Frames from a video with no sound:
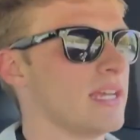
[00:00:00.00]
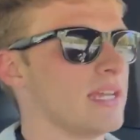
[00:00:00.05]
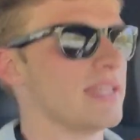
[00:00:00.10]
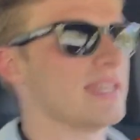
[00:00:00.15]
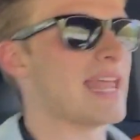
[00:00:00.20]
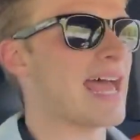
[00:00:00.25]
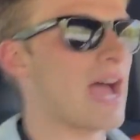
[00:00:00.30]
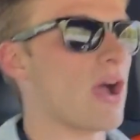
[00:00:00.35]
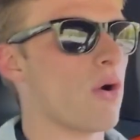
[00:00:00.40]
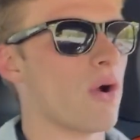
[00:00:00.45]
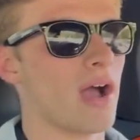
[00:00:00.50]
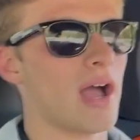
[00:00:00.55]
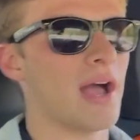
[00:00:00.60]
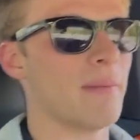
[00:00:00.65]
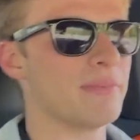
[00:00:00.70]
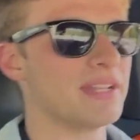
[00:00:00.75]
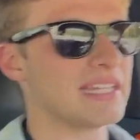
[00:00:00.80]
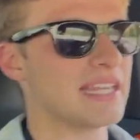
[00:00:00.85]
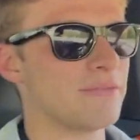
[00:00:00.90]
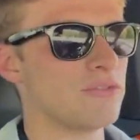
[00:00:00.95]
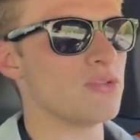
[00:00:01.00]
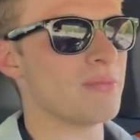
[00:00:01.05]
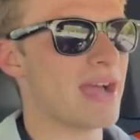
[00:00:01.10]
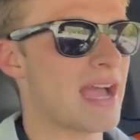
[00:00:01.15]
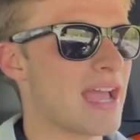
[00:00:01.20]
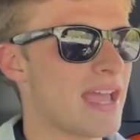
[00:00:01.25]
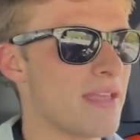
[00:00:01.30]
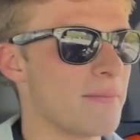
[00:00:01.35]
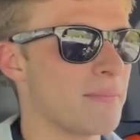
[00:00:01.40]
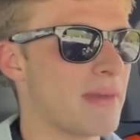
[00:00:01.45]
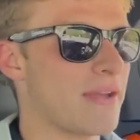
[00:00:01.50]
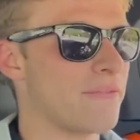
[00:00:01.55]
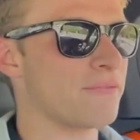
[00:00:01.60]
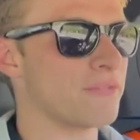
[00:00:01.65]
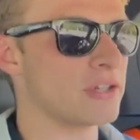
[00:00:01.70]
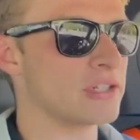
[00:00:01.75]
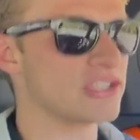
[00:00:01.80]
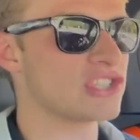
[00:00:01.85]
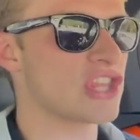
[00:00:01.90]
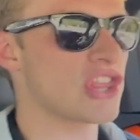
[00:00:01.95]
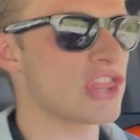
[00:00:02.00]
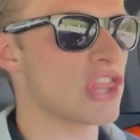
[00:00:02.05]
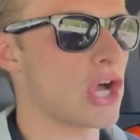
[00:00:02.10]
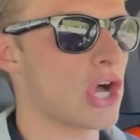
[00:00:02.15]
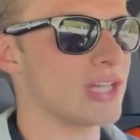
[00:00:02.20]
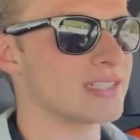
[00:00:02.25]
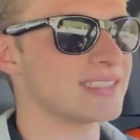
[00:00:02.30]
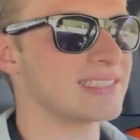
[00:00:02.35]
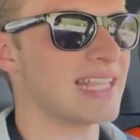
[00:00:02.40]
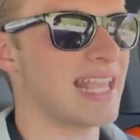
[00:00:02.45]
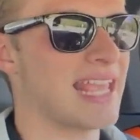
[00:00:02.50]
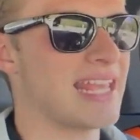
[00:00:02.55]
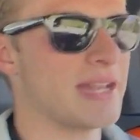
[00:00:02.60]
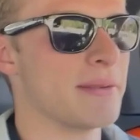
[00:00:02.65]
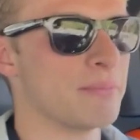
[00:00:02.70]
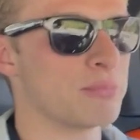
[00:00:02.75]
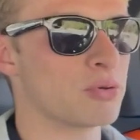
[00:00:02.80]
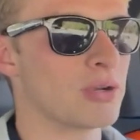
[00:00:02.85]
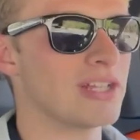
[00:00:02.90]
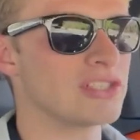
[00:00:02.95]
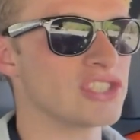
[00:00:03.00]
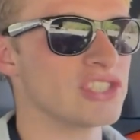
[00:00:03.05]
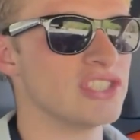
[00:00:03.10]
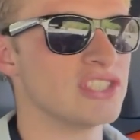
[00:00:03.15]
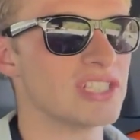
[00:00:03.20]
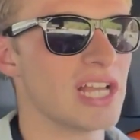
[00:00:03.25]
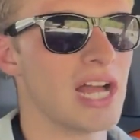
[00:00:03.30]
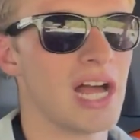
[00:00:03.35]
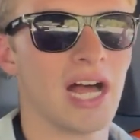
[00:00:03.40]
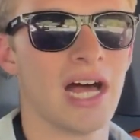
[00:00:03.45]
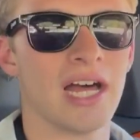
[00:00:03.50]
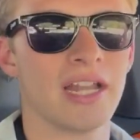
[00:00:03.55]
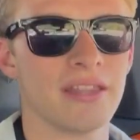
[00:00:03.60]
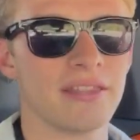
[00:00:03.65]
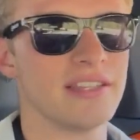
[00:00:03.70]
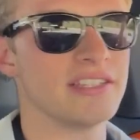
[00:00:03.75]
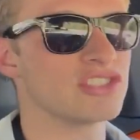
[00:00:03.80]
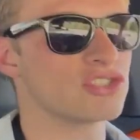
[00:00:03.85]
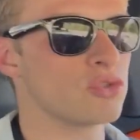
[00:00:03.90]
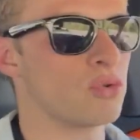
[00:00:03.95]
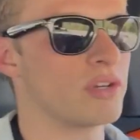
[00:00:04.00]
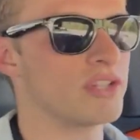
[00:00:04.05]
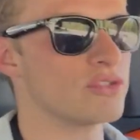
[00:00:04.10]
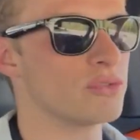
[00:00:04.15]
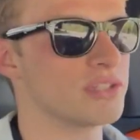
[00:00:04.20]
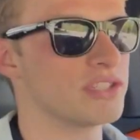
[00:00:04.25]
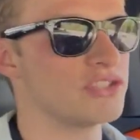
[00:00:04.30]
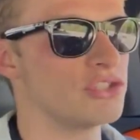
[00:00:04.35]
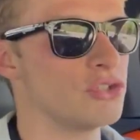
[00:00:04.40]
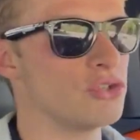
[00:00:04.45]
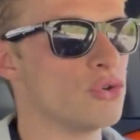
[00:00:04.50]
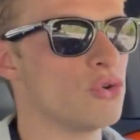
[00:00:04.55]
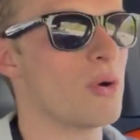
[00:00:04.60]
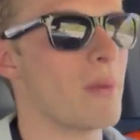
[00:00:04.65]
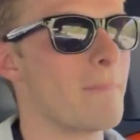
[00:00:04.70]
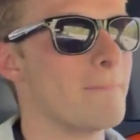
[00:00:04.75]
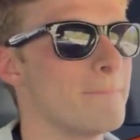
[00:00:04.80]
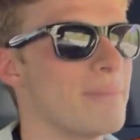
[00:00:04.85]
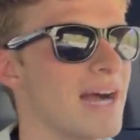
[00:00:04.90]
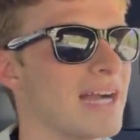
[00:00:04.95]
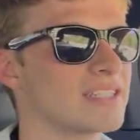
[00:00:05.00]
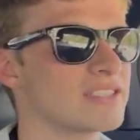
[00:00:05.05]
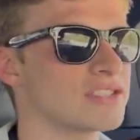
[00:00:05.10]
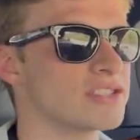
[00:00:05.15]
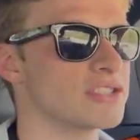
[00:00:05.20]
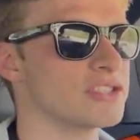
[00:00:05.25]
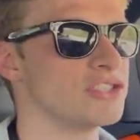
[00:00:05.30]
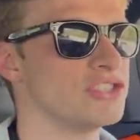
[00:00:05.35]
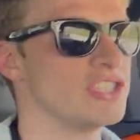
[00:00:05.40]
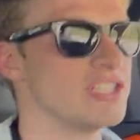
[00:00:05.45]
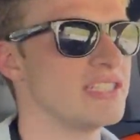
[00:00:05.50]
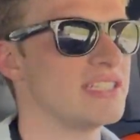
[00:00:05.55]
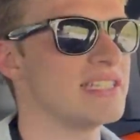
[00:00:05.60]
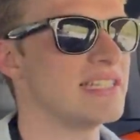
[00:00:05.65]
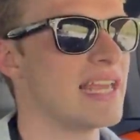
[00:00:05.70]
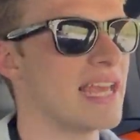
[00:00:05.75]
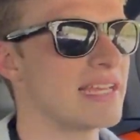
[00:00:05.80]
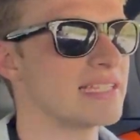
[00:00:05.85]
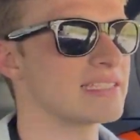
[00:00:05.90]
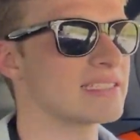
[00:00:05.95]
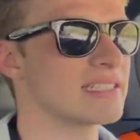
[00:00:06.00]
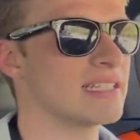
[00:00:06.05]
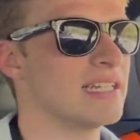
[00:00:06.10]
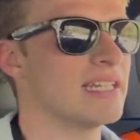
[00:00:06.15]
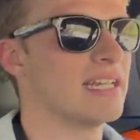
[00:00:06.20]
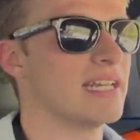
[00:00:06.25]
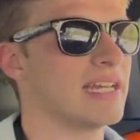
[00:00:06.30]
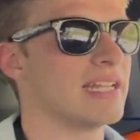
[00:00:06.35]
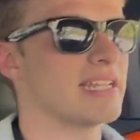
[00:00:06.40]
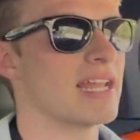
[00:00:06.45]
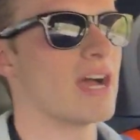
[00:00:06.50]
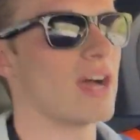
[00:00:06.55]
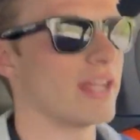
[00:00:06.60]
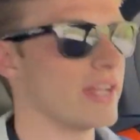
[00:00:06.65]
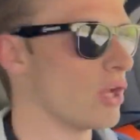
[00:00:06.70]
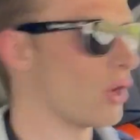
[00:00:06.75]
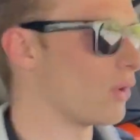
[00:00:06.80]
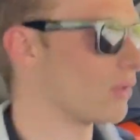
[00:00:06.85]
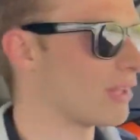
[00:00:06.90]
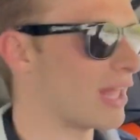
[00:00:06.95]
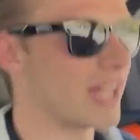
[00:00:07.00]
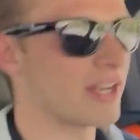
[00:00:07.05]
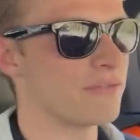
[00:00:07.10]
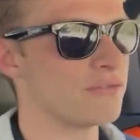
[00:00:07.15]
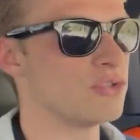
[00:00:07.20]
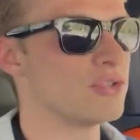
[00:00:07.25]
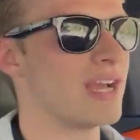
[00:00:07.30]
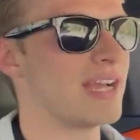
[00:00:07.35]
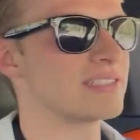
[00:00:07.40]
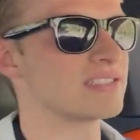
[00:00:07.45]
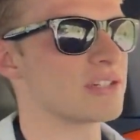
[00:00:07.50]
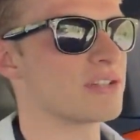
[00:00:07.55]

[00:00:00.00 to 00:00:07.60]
Now, I'm gonna give you my first thoughts and impressions on this 2022 Boxster GTS. Now, I know a lot of you guys are